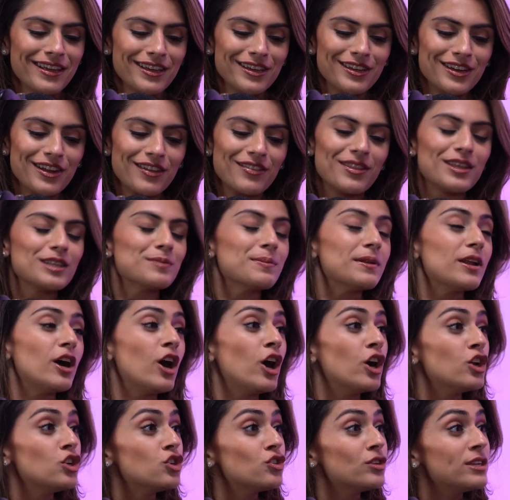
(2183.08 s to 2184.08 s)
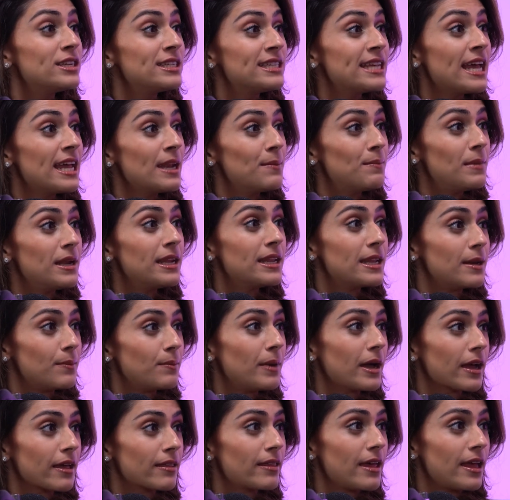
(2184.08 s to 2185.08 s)
you know, they spent 110 million
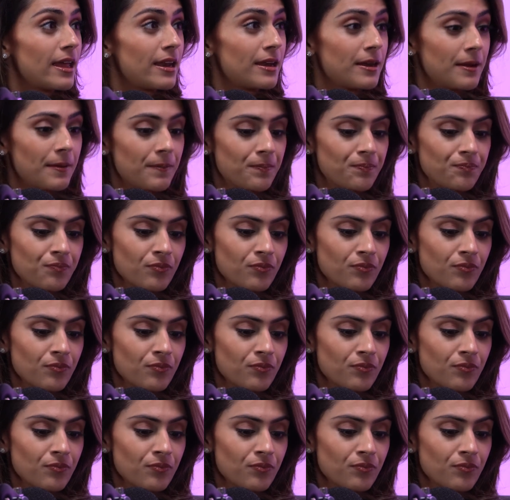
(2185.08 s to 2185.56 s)
back then.